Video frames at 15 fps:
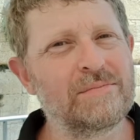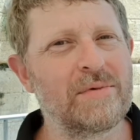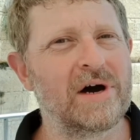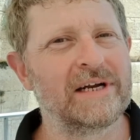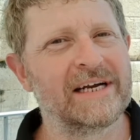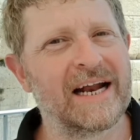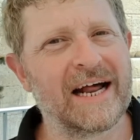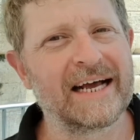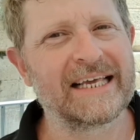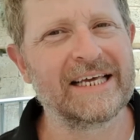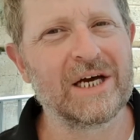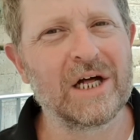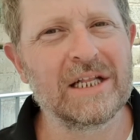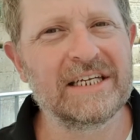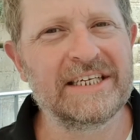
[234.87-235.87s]
modern
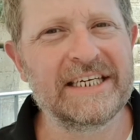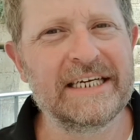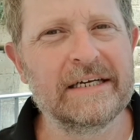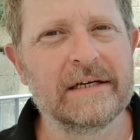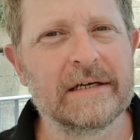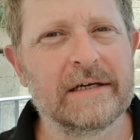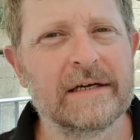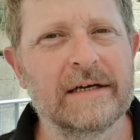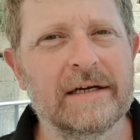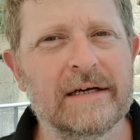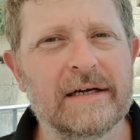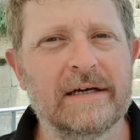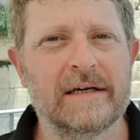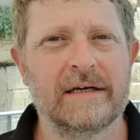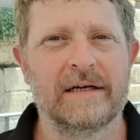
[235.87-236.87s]
archaeology,
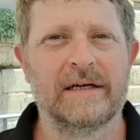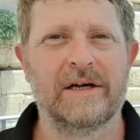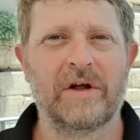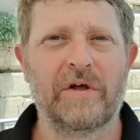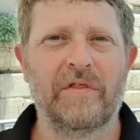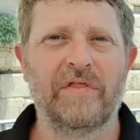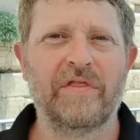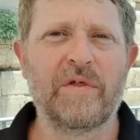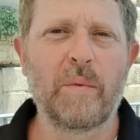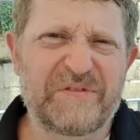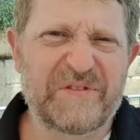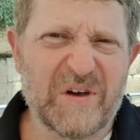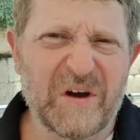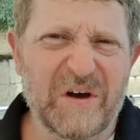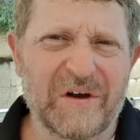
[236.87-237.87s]
the
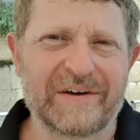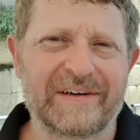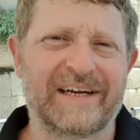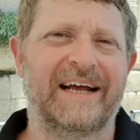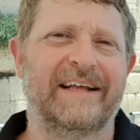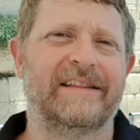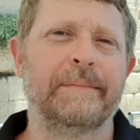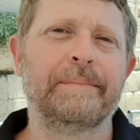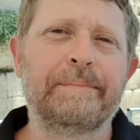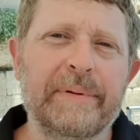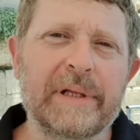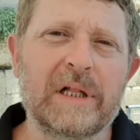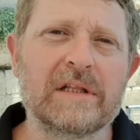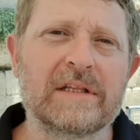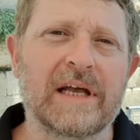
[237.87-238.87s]
dirt and the
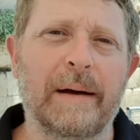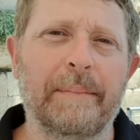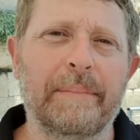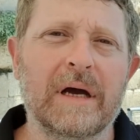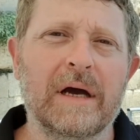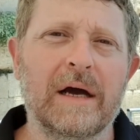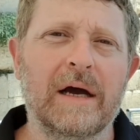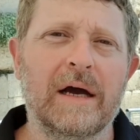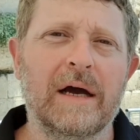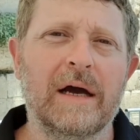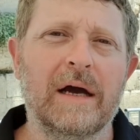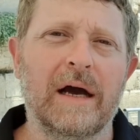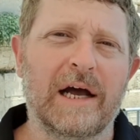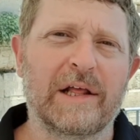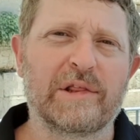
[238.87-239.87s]
buildup
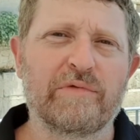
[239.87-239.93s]
and